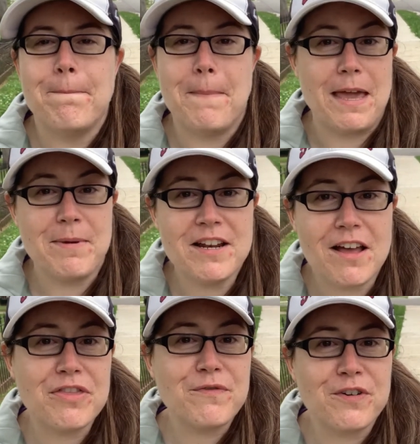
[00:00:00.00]
Maybe
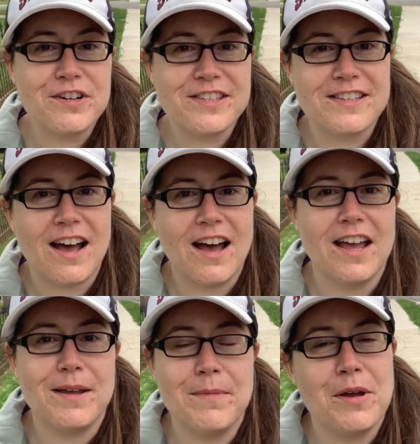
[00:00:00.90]
not the first
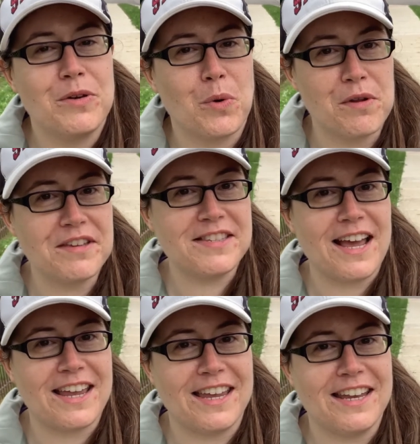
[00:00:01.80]
time, nor the
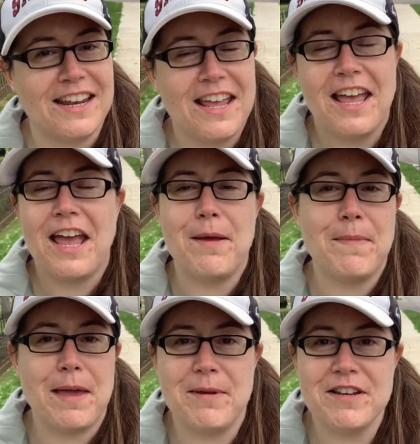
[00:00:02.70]
second, and
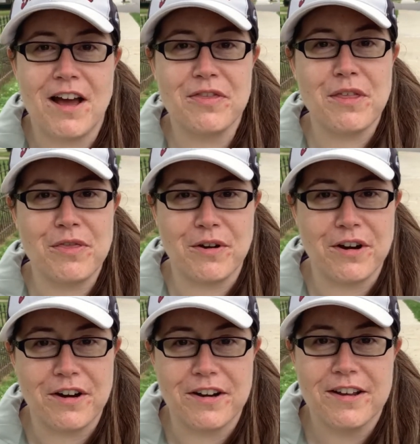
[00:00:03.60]
maybe not the
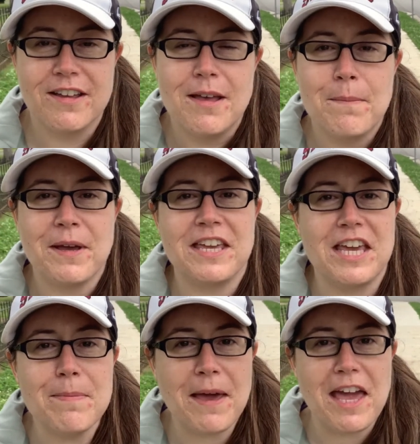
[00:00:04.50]
third. But
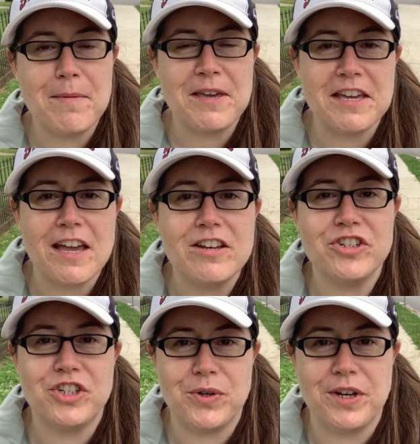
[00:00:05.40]
keep aiming and
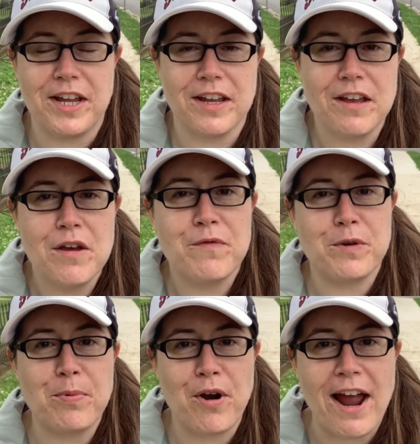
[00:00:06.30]
shooting,
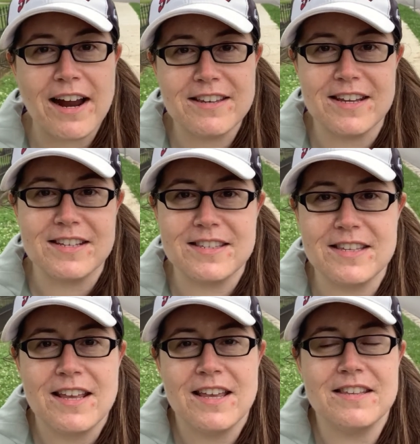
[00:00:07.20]
for practice
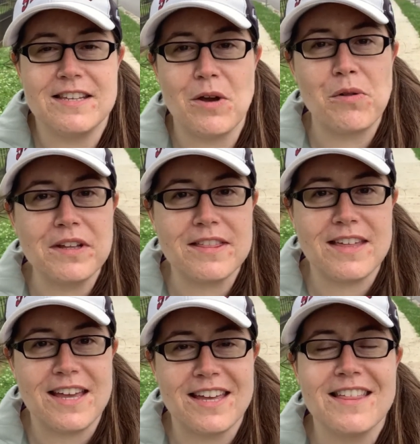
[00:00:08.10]
is the only
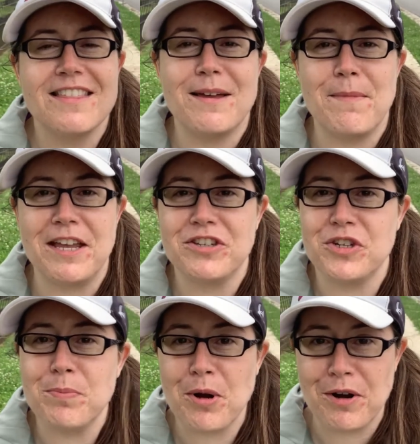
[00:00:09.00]
thing that makes
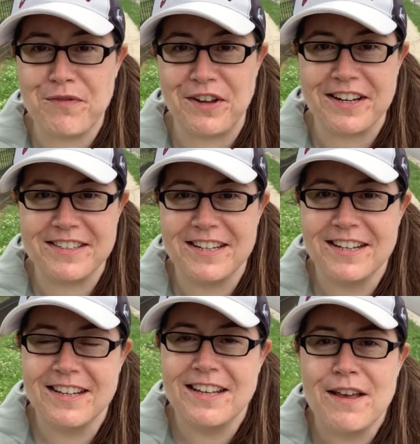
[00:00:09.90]
you perfect.
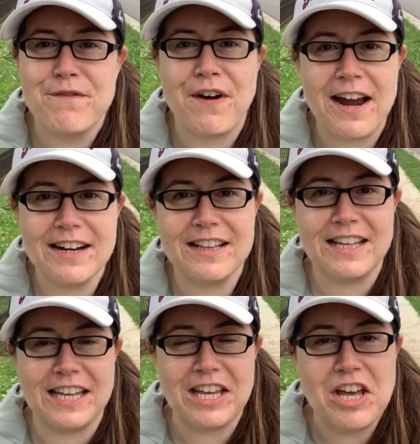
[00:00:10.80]

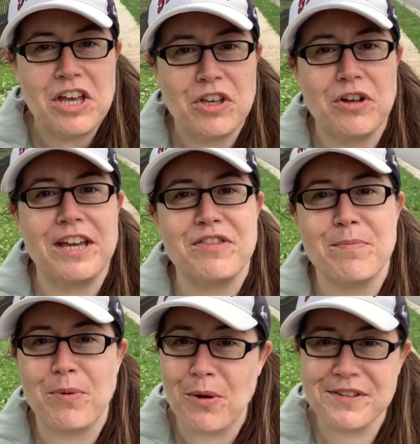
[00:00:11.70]
Finally, you'll hit
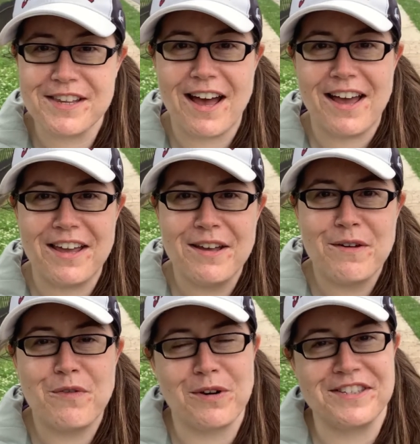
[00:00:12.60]
the bullseye
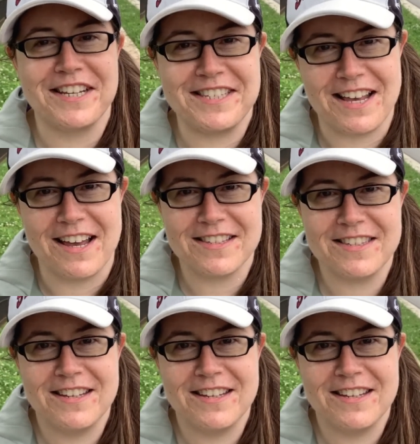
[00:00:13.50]
for success.